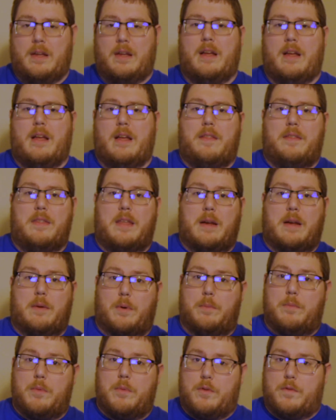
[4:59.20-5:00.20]
they
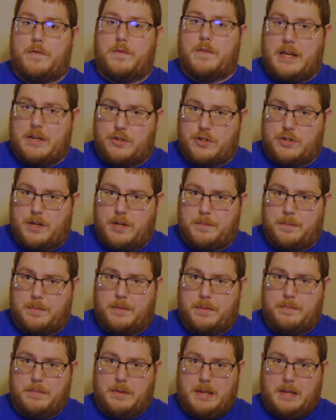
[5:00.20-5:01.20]
removed that chip
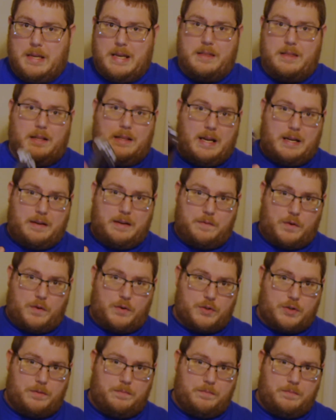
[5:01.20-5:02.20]
in the Lite
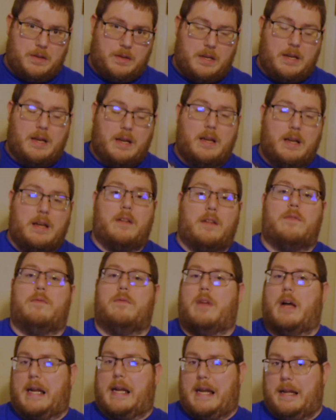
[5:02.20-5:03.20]
version.
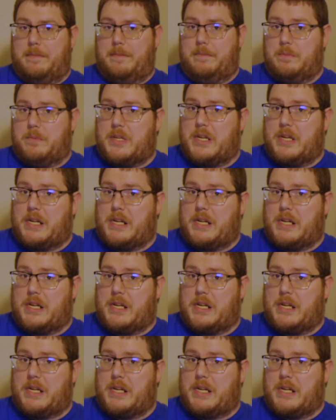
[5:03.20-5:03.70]
Again, to cut